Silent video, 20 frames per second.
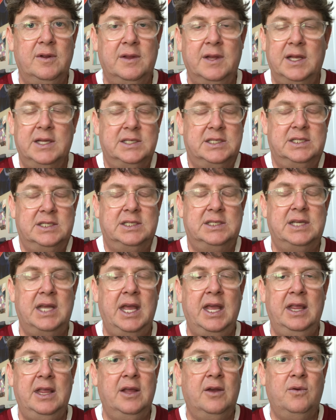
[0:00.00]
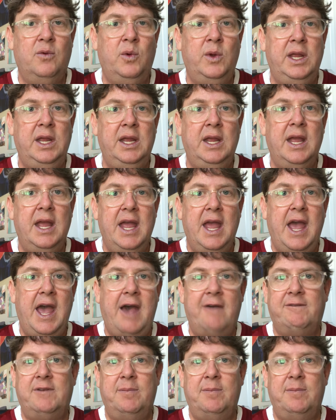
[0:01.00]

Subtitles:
Let's say that we have